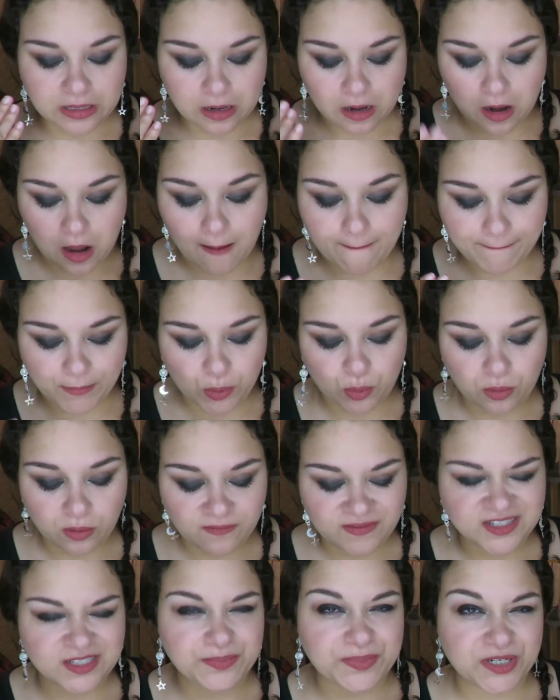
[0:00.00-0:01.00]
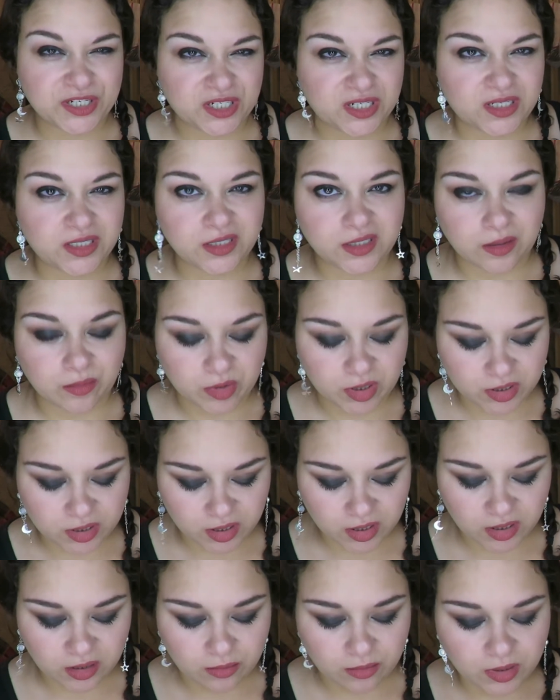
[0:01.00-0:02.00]
and not move, especially
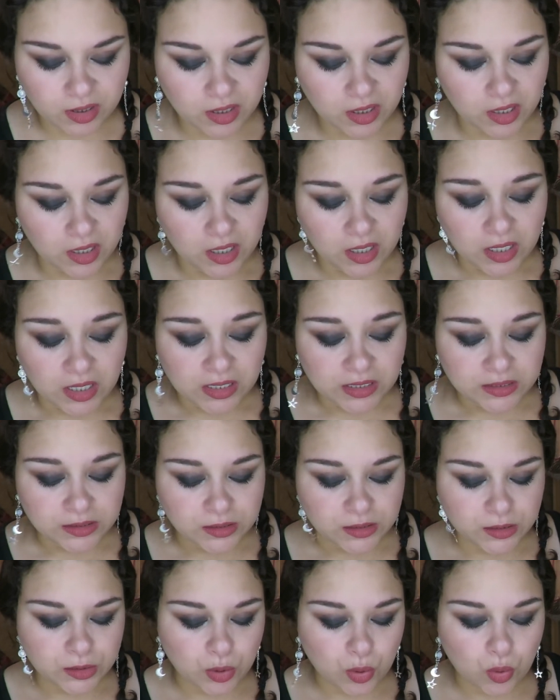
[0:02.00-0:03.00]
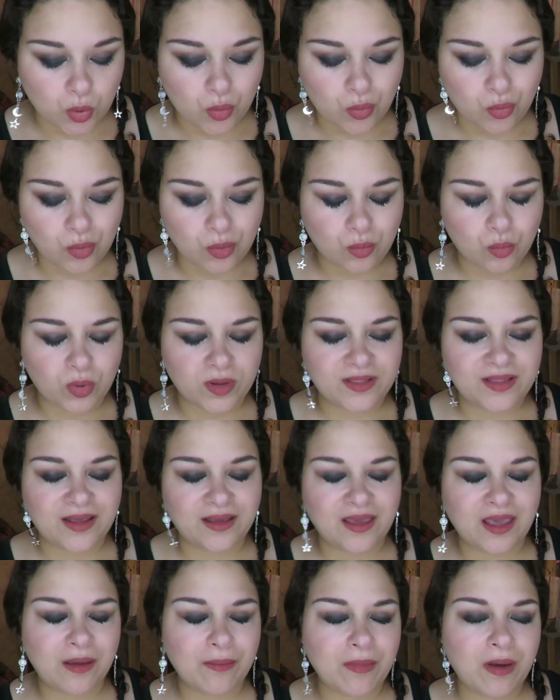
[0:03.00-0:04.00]
summertime. So when they
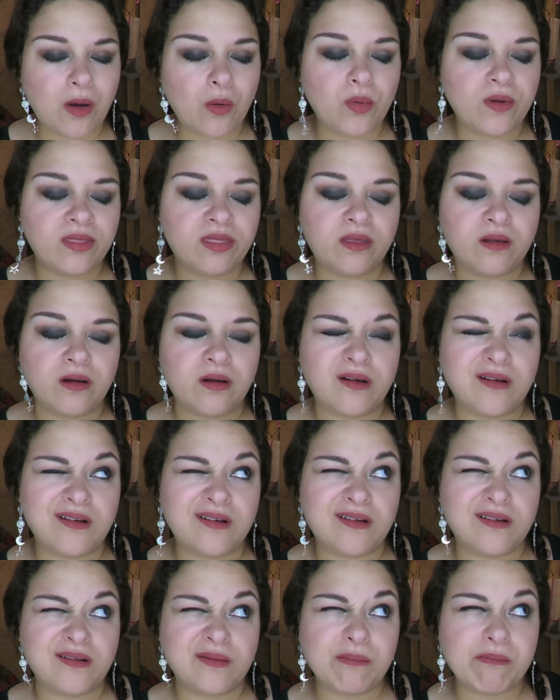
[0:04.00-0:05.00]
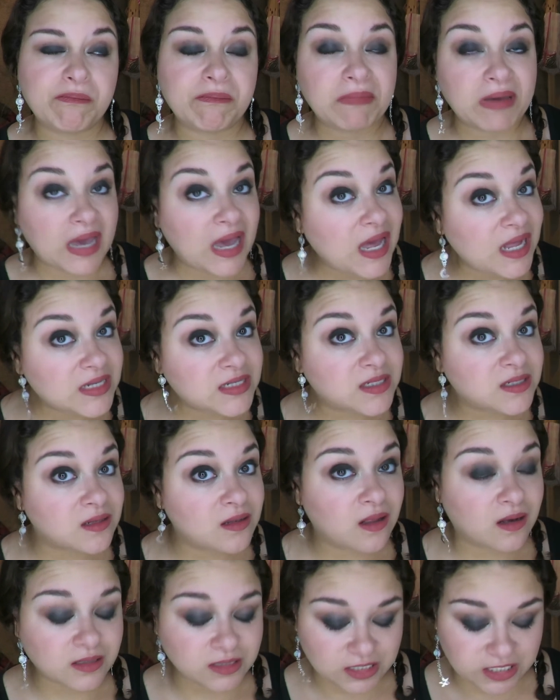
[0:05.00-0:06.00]
came out with their matte
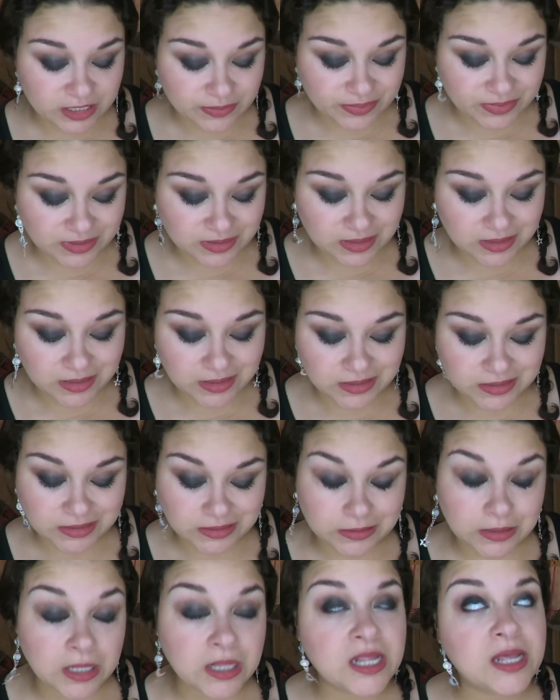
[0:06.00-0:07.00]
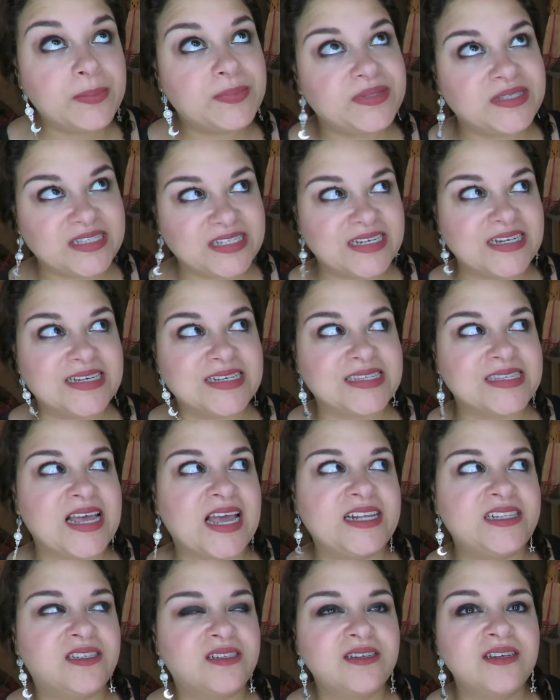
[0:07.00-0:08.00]
Luxe lipsticks,
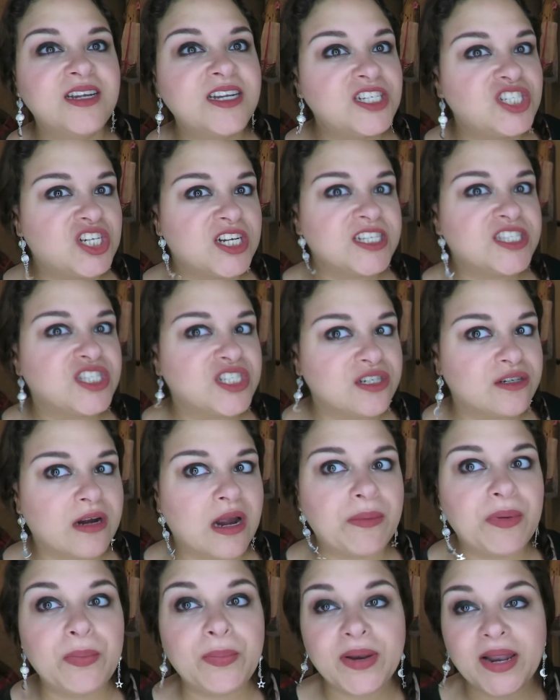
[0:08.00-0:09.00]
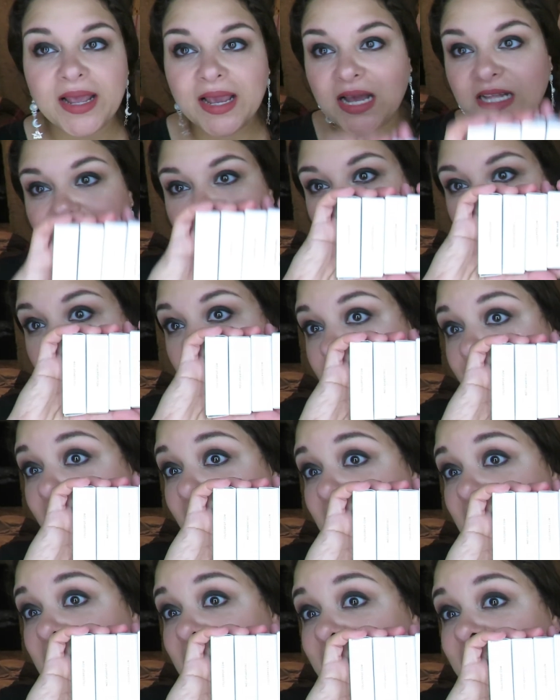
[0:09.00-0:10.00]
I didn't get a chance to grab it, but I got to grab
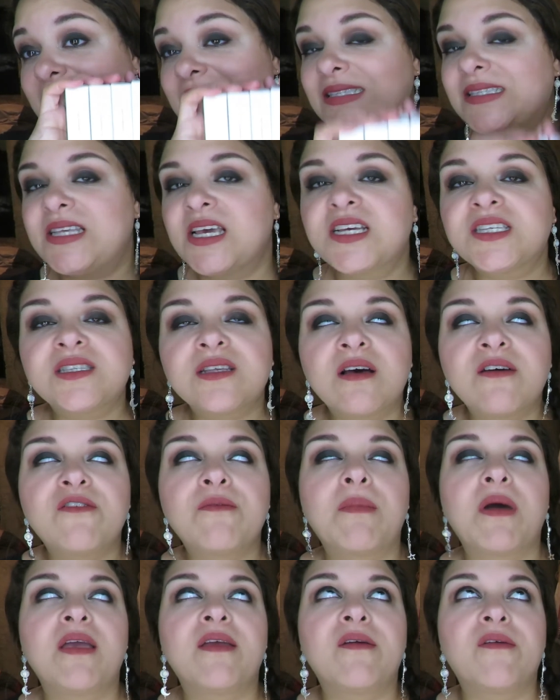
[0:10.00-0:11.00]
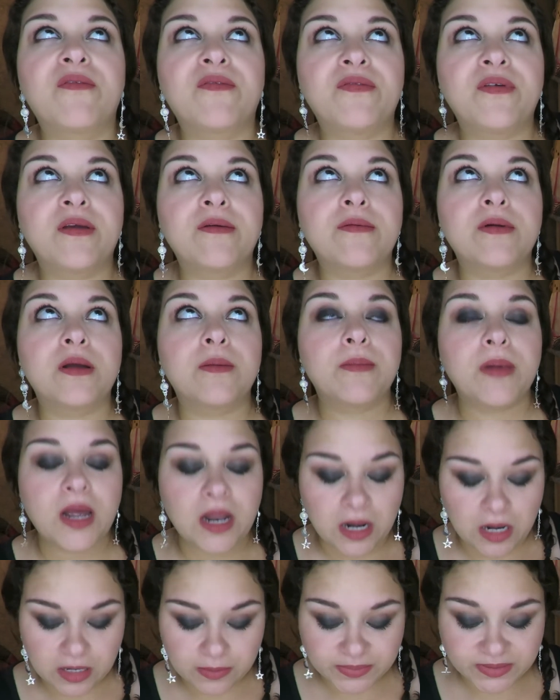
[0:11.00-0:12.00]
6 of my favorite
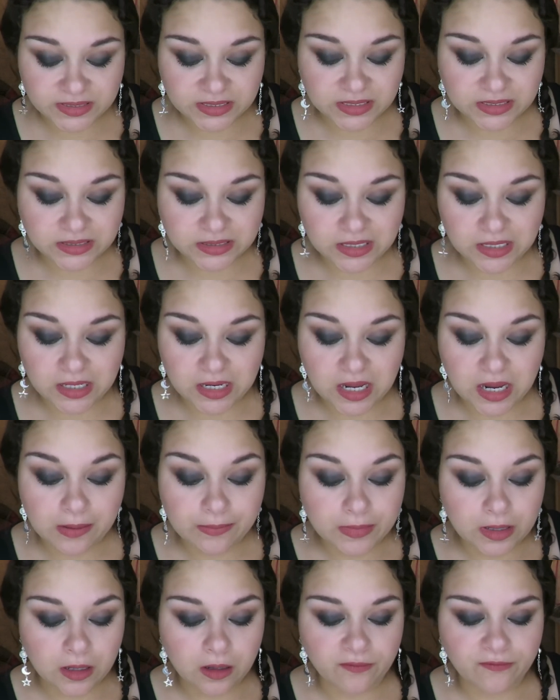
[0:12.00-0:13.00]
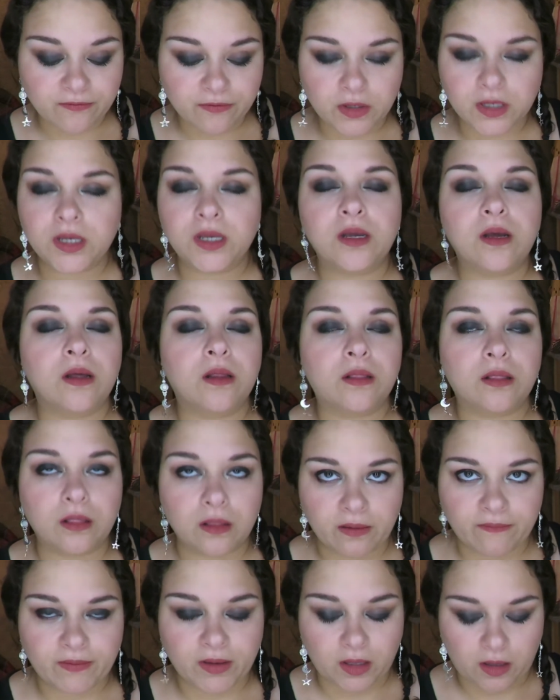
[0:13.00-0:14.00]
matte lipsticks, and I'm freaking
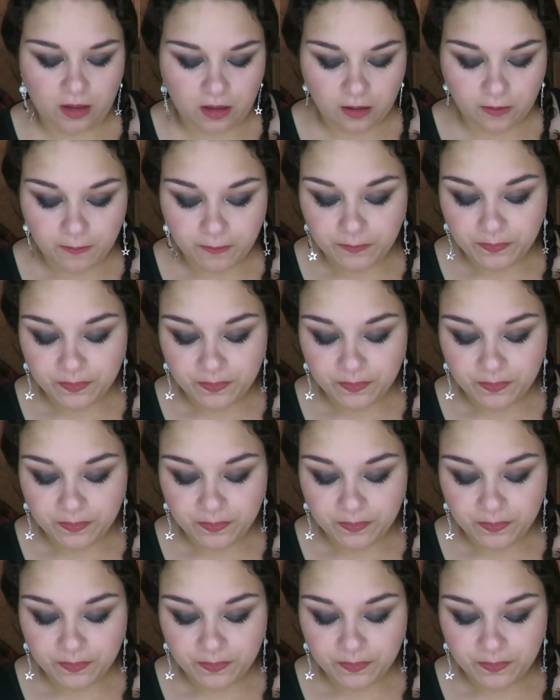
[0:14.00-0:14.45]
loving it.